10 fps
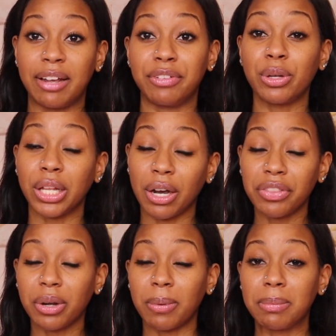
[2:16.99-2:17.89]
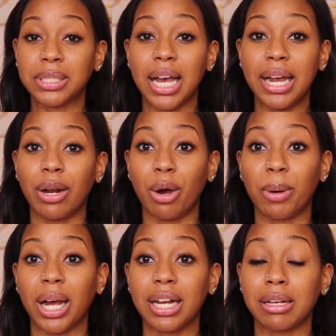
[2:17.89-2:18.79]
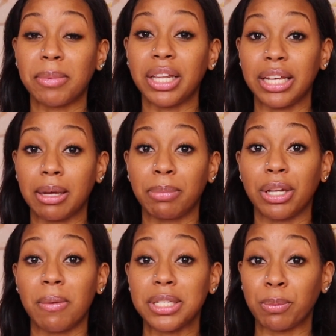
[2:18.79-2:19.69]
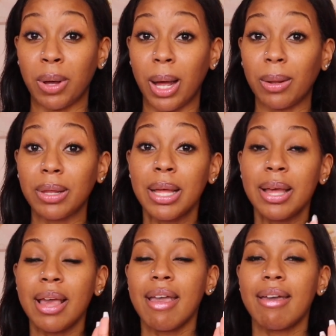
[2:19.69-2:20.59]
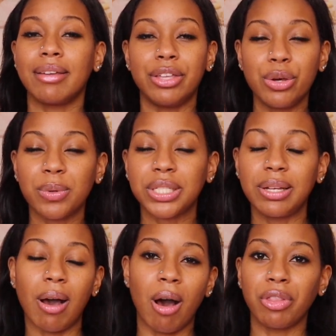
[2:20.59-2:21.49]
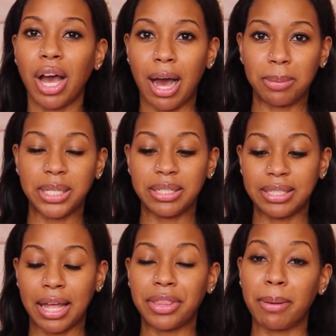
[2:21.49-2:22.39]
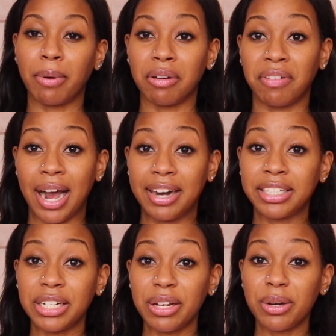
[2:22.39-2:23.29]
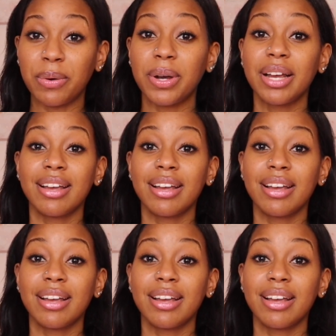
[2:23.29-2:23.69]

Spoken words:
If you click on their website, oh my gosh, I'm gonna link it below as well, you will see all the options that they provide to you.